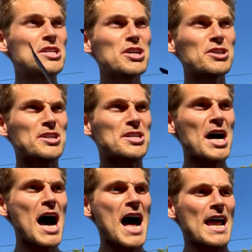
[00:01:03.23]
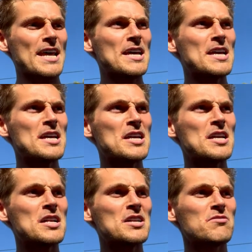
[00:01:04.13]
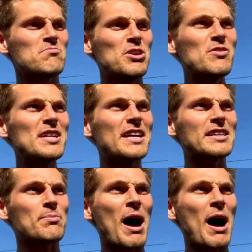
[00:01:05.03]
Dear God, you need to get some